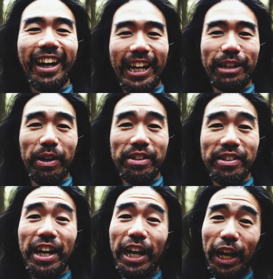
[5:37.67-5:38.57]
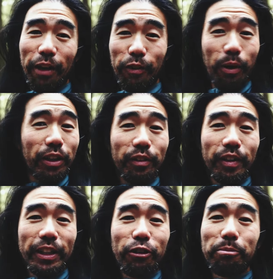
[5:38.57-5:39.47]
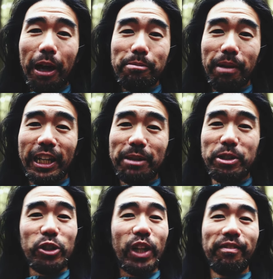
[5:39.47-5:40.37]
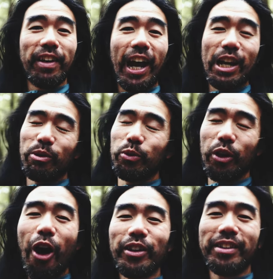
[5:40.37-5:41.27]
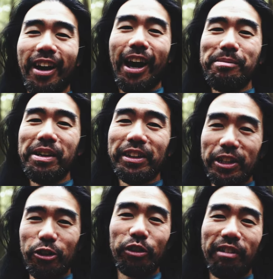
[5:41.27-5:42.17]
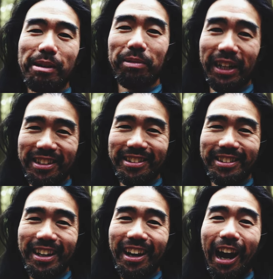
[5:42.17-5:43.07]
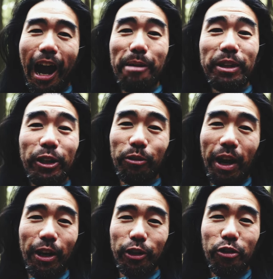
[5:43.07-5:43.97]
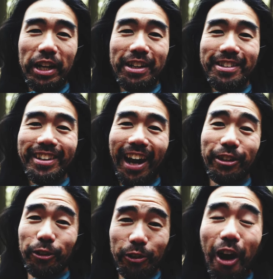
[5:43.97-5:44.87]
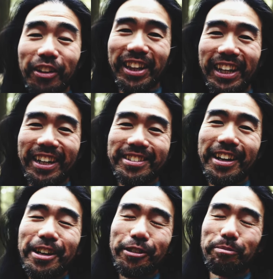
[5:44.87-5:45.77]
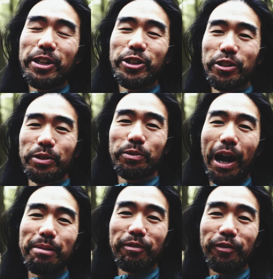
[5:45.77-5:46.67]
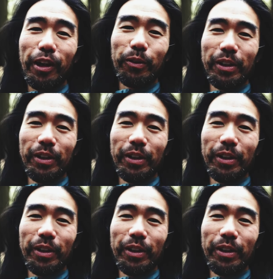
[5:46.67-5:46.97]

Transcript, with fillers: Anyways, if you're relatively new to mountain biking, but you love it and you want to do it all the time, then you're in the right place. I'm eager to ride all the trails and to learn all the things. So make sure you subscribe and follow